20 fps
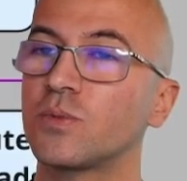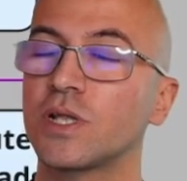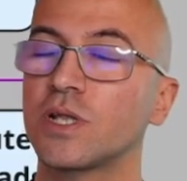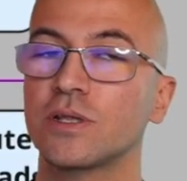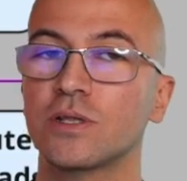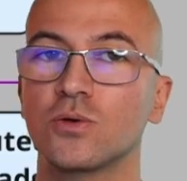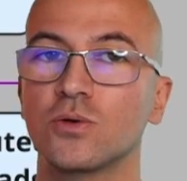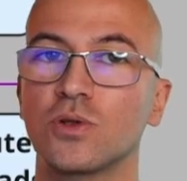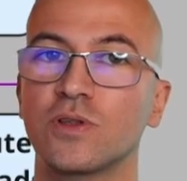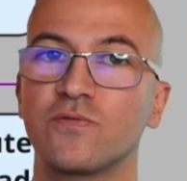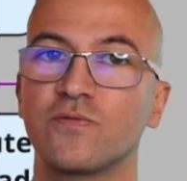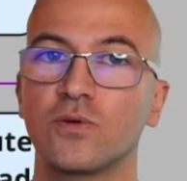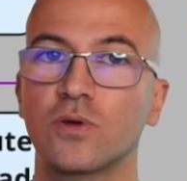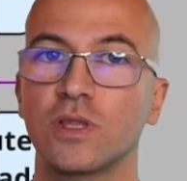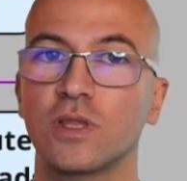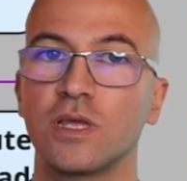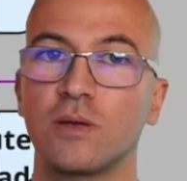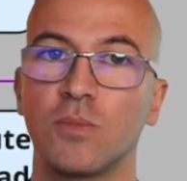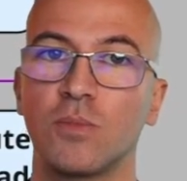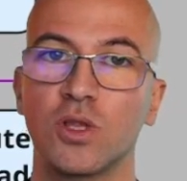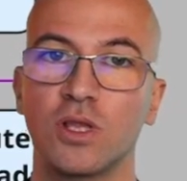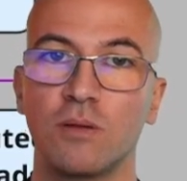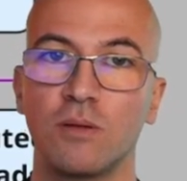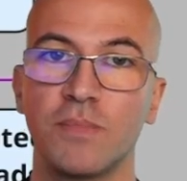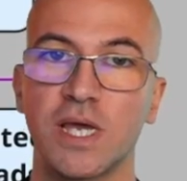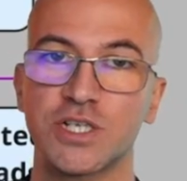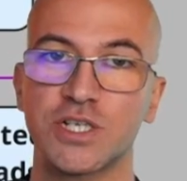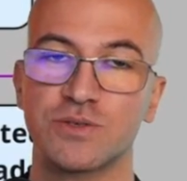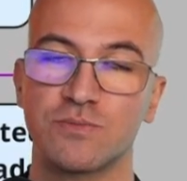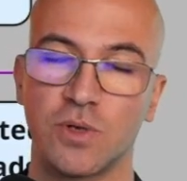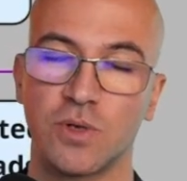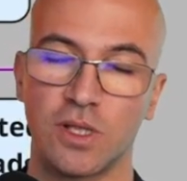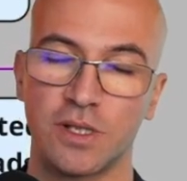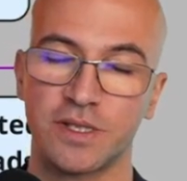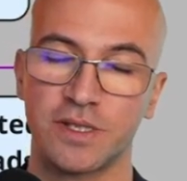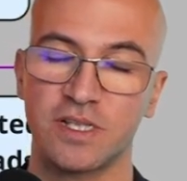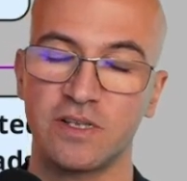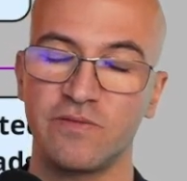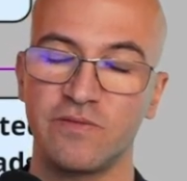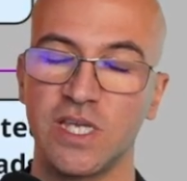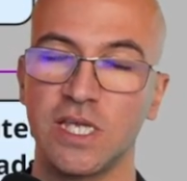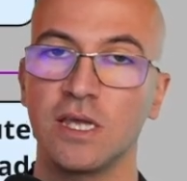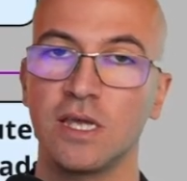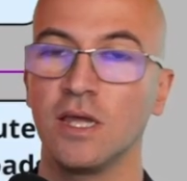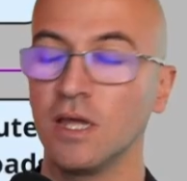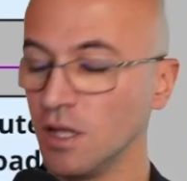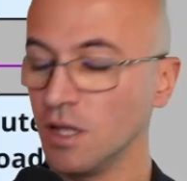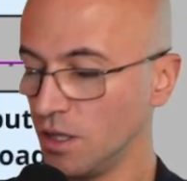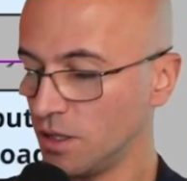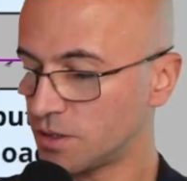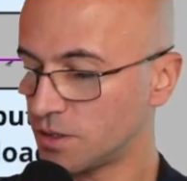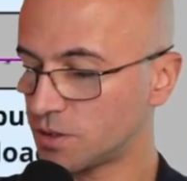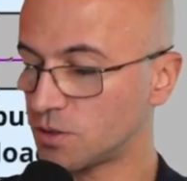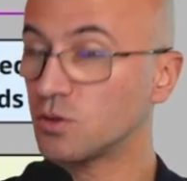resource for the model mesh model serving. So